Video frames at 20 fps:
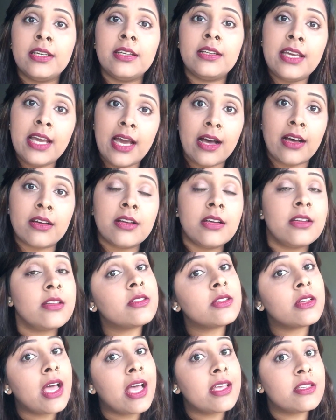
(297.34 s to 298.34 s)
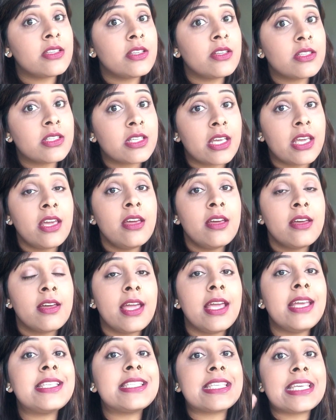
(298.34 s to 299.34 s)
yeah, so as you see,
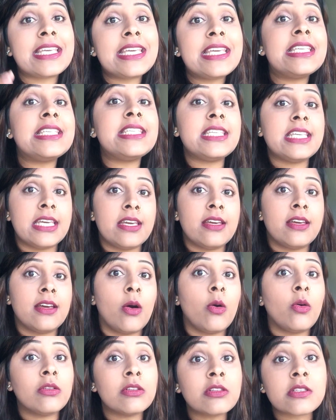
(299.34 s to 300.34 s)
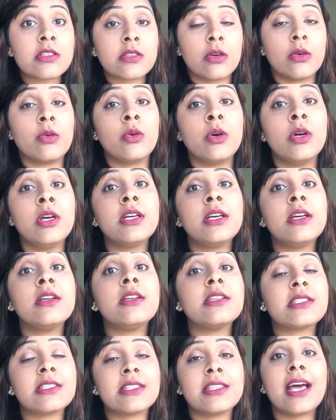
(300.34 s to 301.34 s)
it's easy also
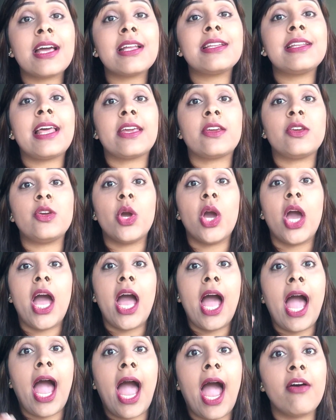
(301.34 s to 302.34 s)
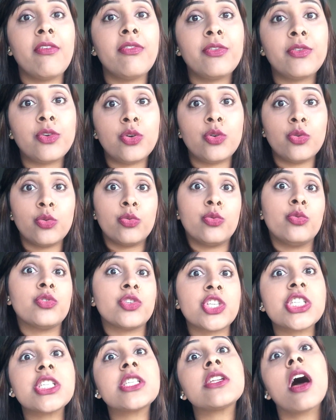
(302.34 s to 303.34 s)
it's not like you have to
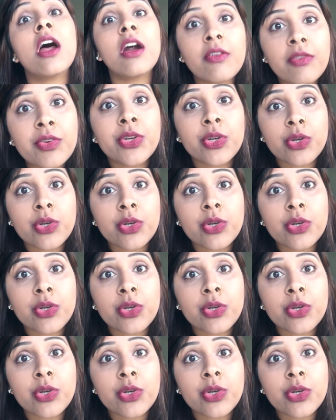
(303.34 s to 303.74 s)
starve